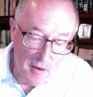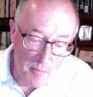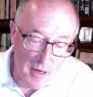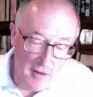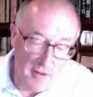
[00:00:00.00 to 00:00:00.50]

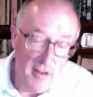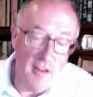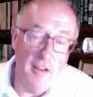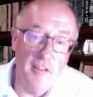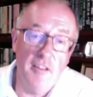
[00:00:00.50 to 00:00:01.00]
But
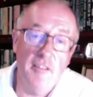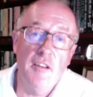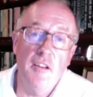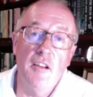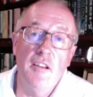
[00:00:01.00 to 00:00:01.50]
as I
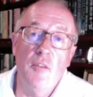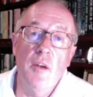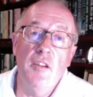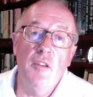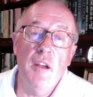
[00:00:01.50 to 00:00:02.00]
said earlier,
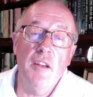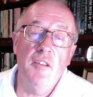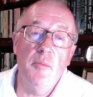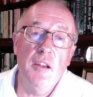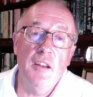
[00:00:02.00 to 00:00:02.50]
when you're ready
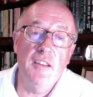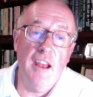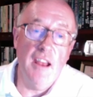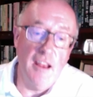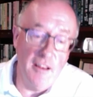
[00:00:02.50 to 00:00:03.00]
to be a
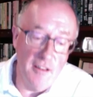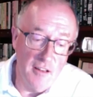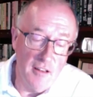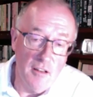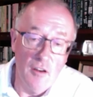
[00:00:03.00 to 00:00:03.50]
dad,
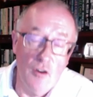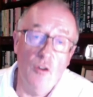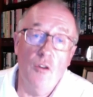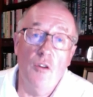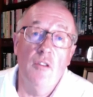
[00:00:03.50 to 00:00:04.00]

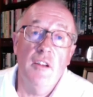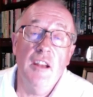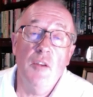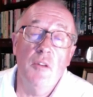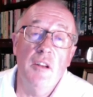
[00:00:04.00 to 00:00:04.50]
or
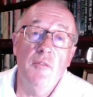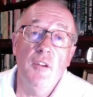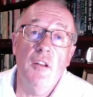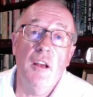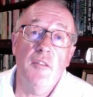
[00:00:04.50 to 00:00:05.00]
equally, if
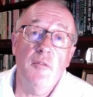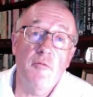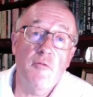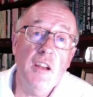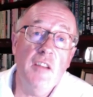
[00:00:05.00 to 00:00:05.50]
you'd like to
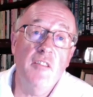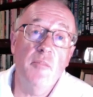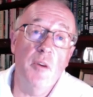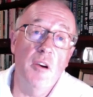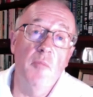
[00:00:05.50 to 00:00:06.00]
freeze
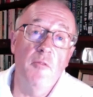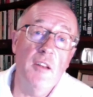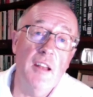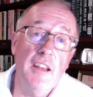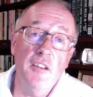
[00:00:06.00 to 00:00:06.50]
sperm for
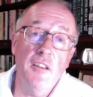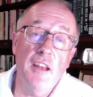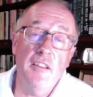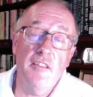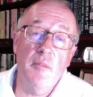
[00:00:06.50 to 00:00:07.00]
later,
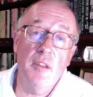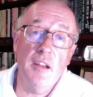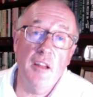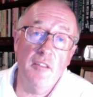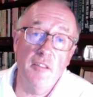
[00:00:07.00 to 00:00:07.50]
that's something
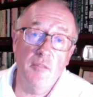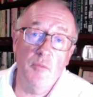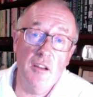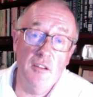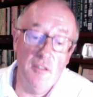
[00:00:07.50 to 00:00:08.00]
else that we
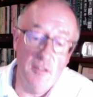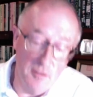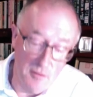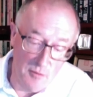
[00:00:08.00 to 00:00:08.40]
can do.